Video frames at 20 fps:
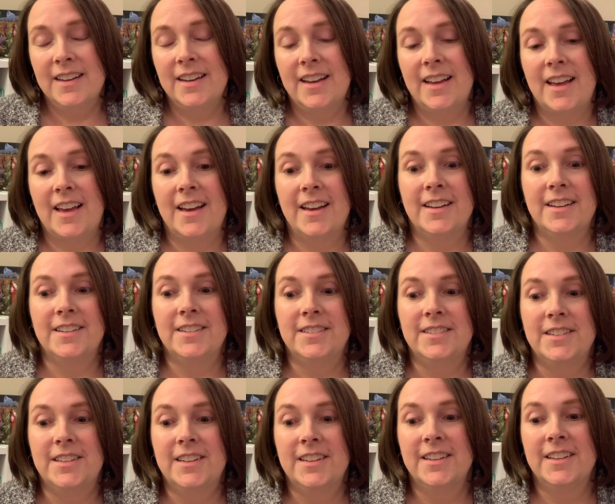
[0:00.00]

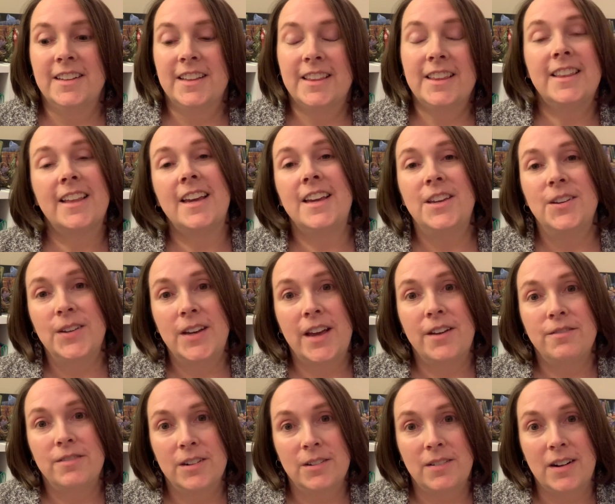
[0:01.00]
and thank you again
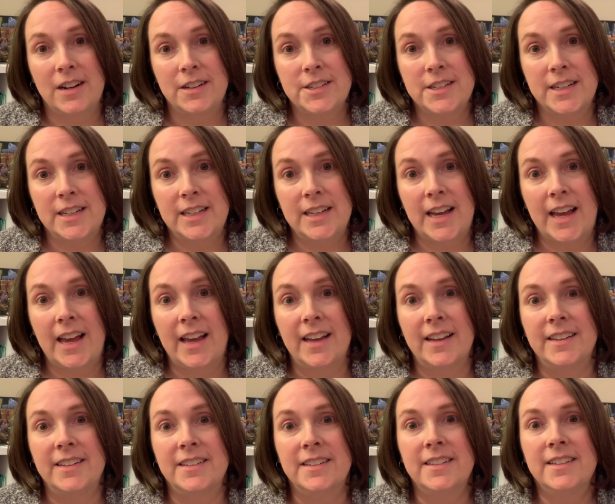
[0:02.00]
for watching,
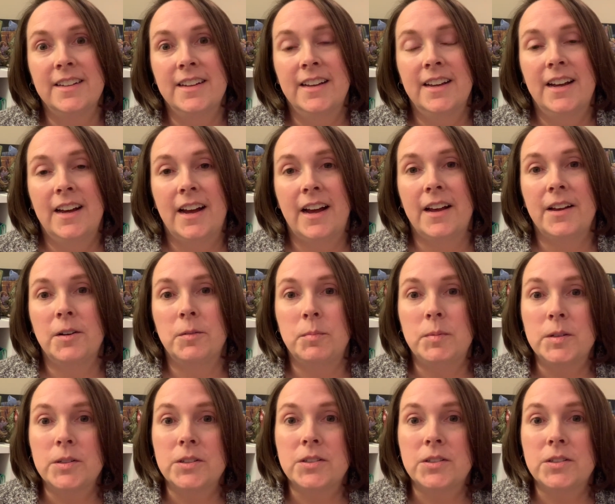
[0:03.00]
and I hope you'll